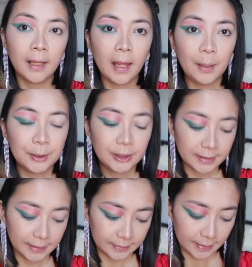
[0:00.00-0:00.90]
I will
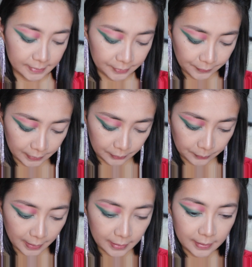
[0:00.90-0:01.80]
just intensify the
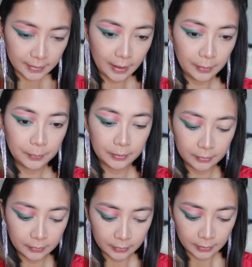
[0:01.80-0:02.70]
red, and I
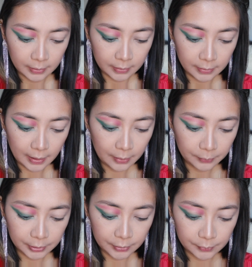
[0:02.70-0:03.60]
will now
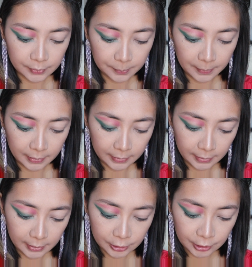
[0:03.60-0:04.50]
use my
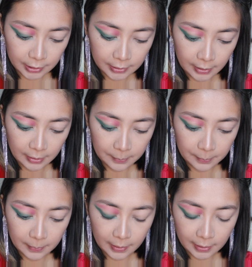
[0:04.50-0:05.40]

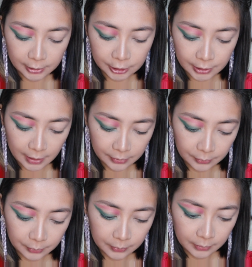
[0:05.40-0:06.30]
H&M
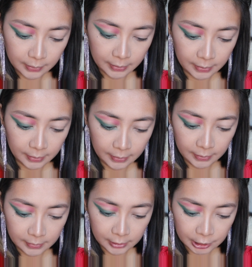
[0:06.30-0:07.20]
eyeshadow
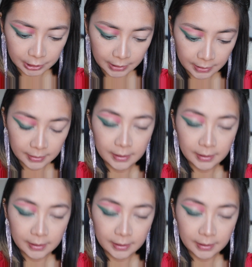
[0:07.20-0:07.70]
in the shade